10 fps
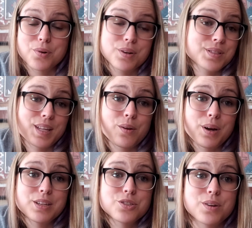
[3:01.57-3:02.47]
because they
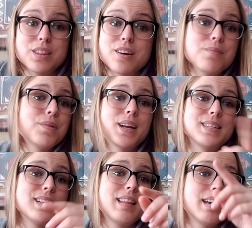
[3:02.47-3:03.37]
quite enjoyed them, and I
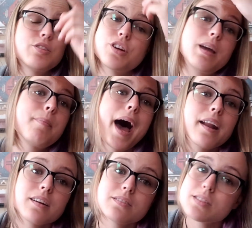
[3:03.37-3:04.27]
did the intricate
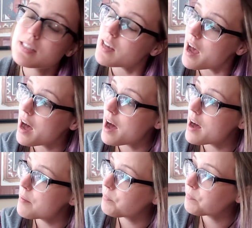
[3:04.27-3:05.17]
patterns.
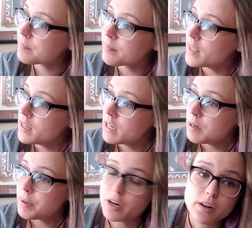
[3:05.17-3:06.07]

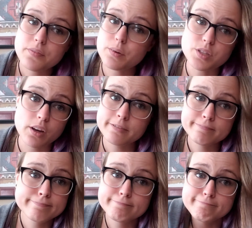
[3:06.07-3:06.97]
Life goes on.
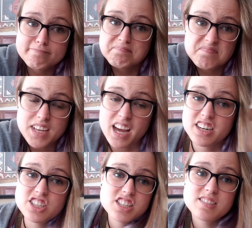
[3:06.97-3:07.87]
Kind
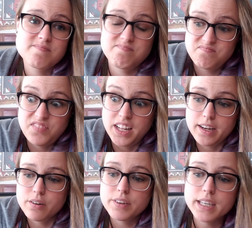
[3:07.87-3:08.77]
of just fell
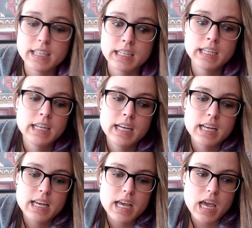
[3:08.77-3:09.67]
out of it.
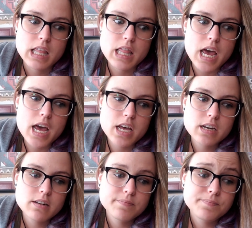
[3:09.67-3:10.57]
And
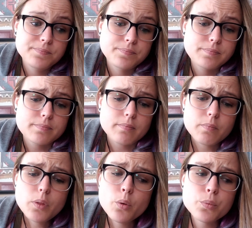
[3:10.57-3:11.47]
then
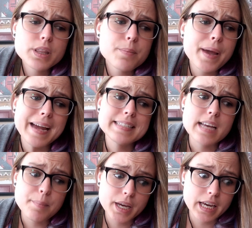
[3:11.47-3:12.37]
when the
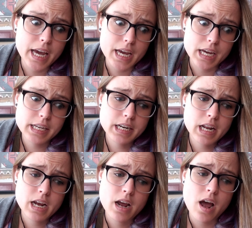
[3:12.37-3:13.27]
pandemic hit,
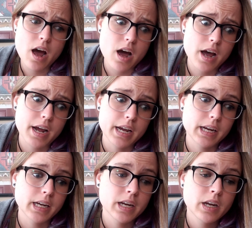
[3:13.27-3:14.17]
I